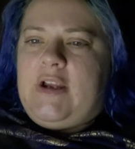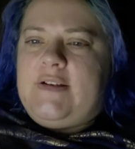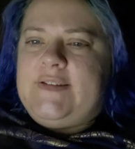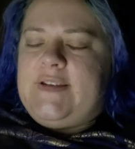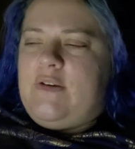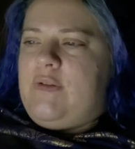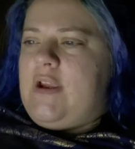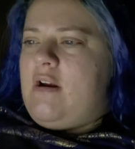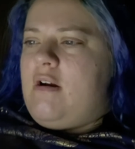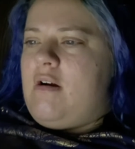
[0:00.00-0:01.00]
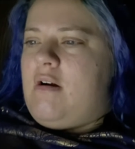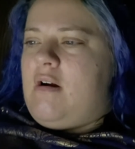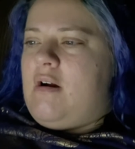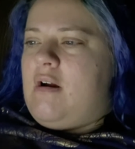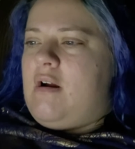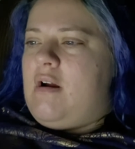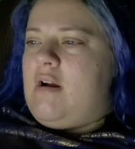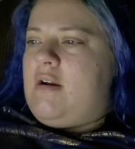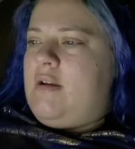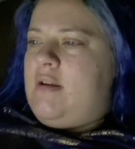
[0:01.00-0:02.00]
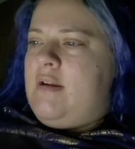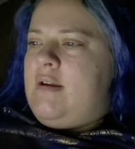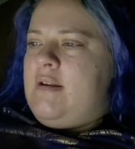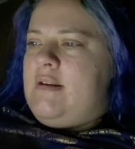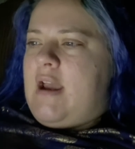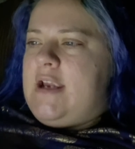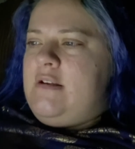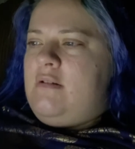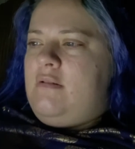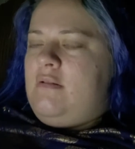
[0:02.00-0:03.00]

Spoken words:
So there are 19